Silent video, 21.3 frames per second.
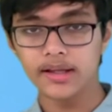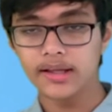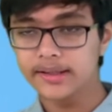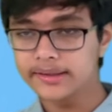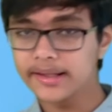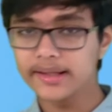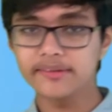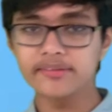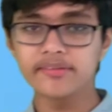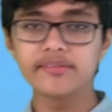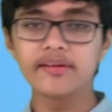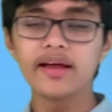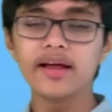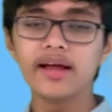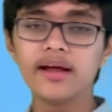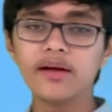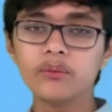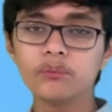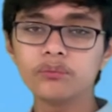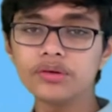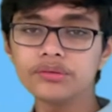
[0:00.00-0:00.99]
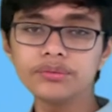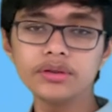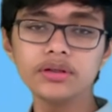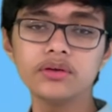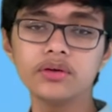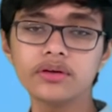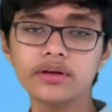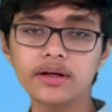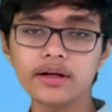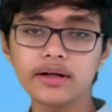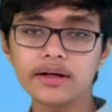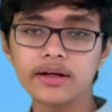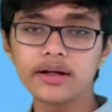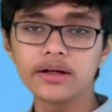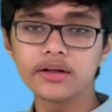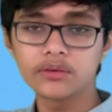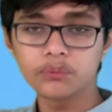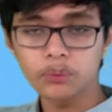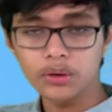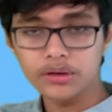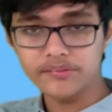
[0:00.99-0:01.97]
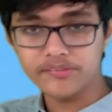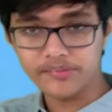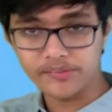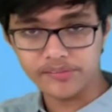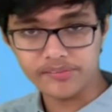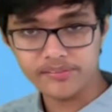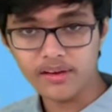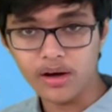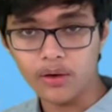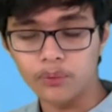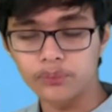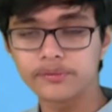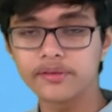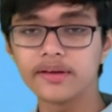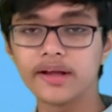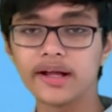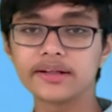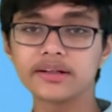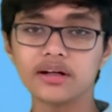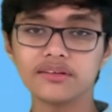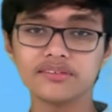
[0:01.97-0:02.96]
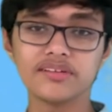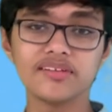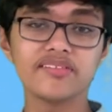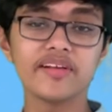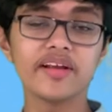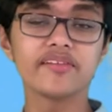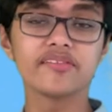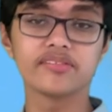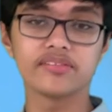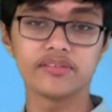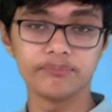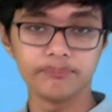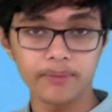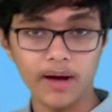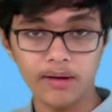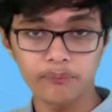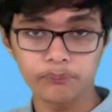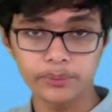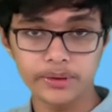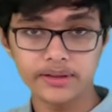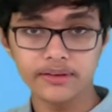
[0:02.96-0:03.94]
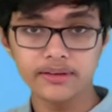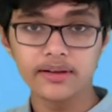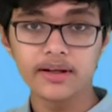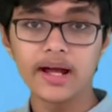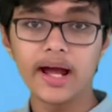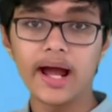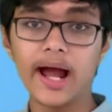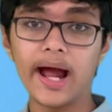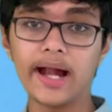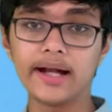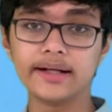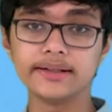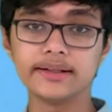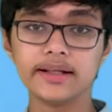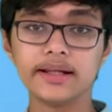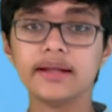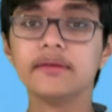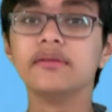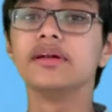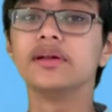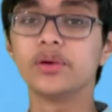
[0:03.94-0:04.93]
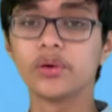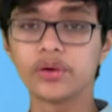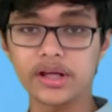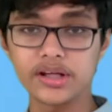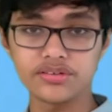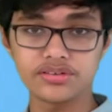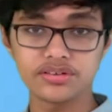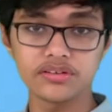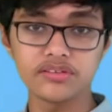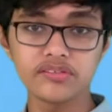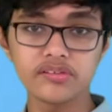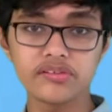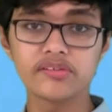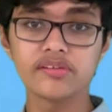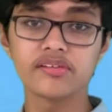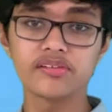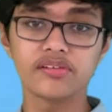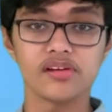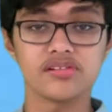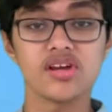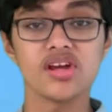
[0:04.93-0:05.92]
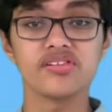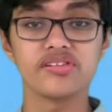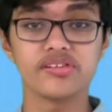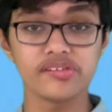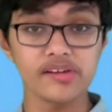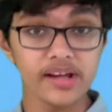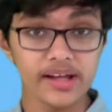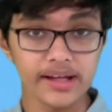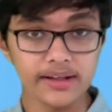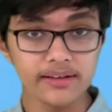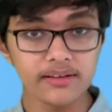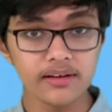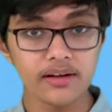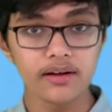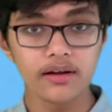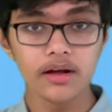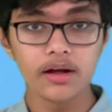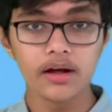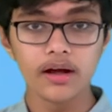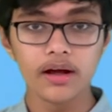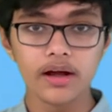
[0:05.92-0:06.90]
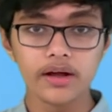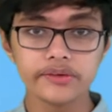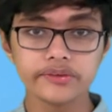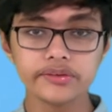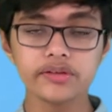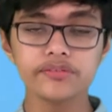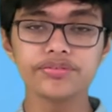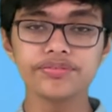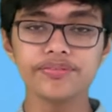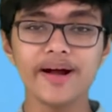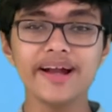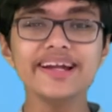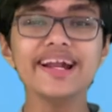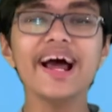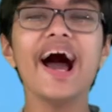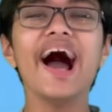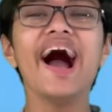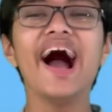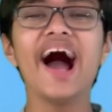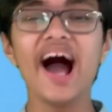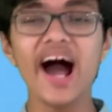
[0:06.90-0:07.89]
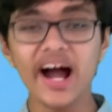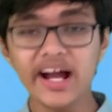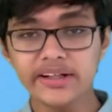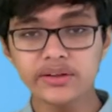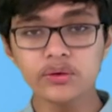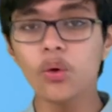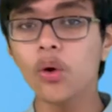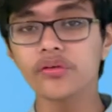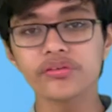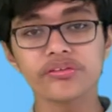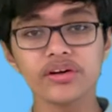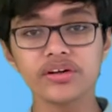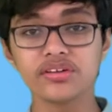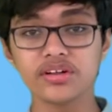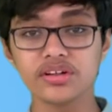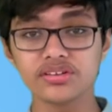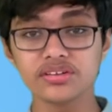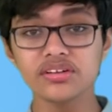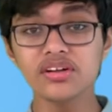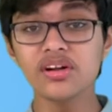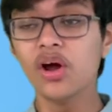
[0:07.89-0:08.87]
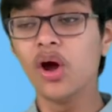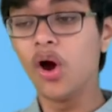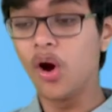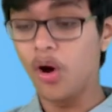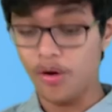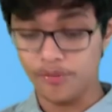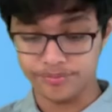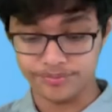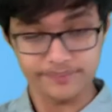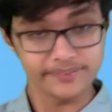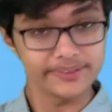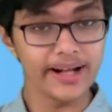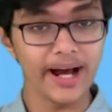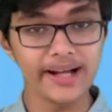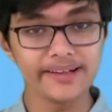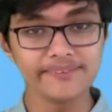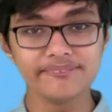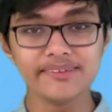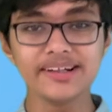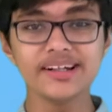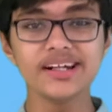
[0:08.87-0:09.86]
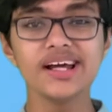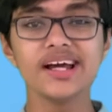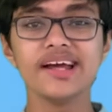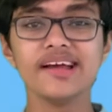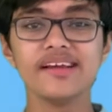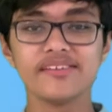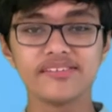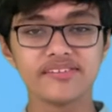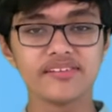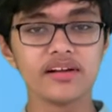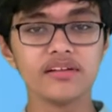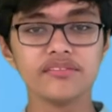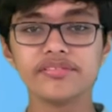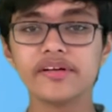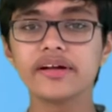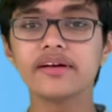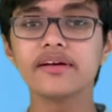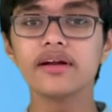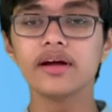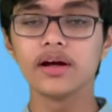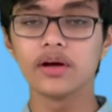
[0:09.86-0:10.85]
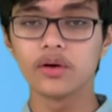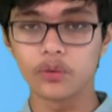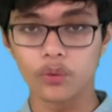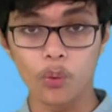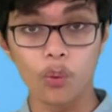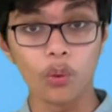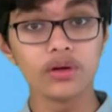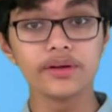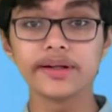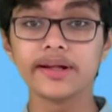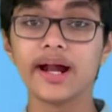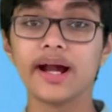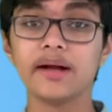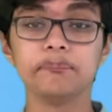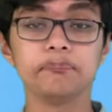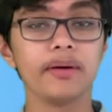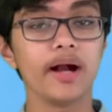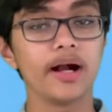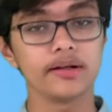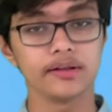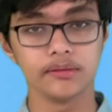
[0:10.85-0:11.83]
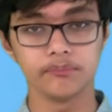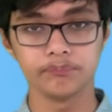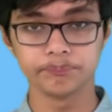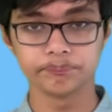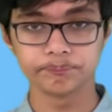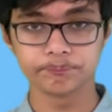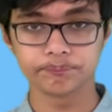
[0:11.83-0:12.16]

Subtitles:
Next, when we look towards the south, in countries like Zimbabwe and in locations such as there, you'll find a high concentration of diamond, silver, gold, and platinum.